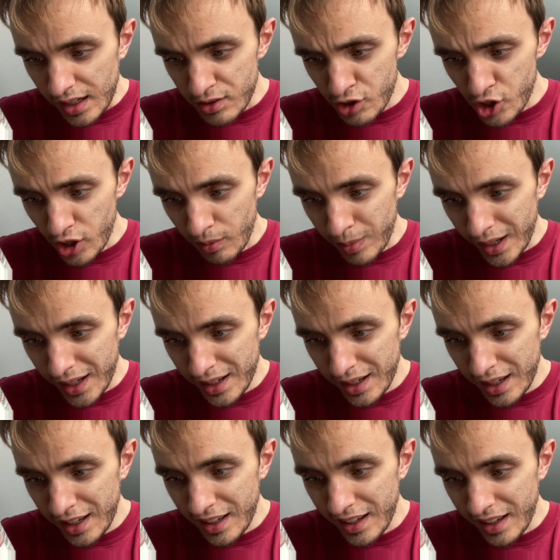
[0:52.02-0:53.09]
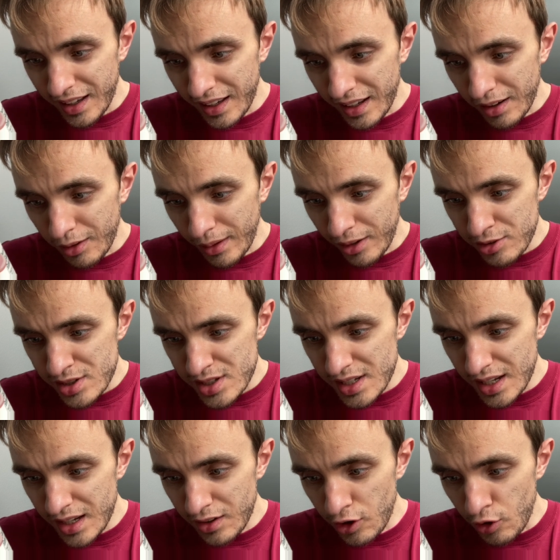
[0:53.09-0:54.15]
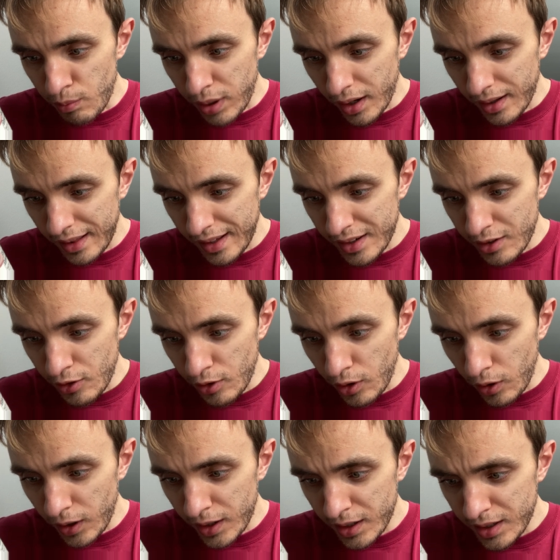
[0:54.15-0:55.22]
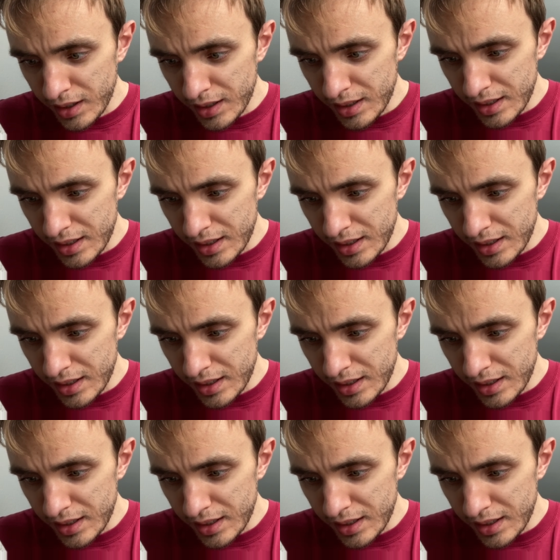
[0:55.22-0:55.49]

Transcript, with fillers: Chobani LLC, New Berlin, New York.